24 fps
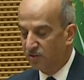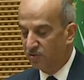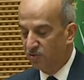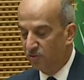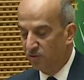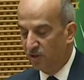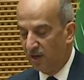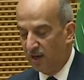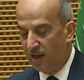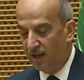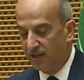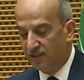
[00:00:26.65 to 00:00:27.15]

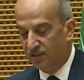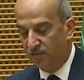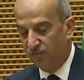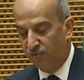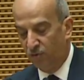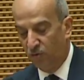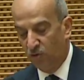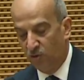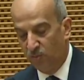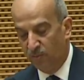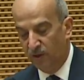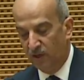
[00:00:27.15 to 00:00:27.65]
to the last
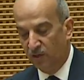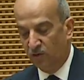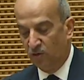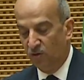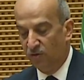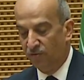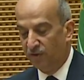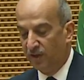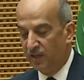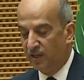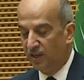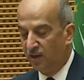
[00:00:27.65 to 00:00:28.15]
formal
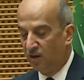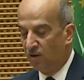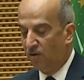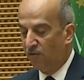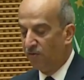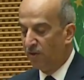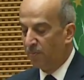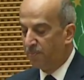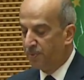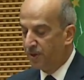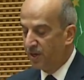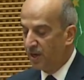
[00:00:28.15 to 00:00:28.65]
convening
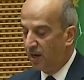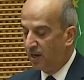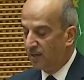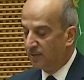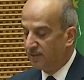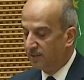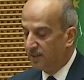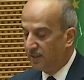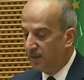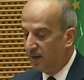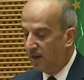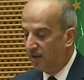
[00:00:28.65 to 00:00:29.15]
of the
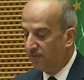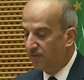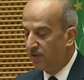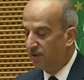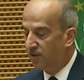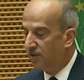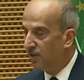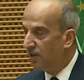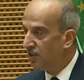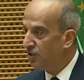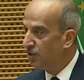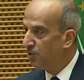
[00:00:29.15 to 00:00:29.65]
PRC
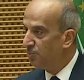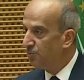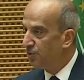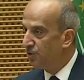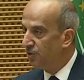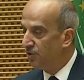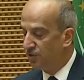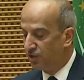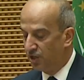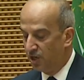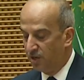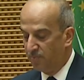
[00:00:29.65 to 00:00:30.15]
under the
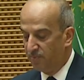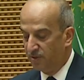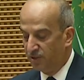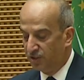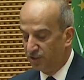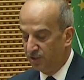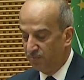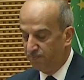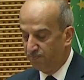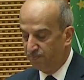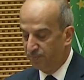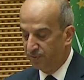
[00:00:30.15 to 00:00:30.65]
Egyptian
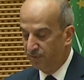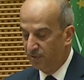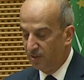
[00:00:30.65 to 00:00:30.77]
chairmanship,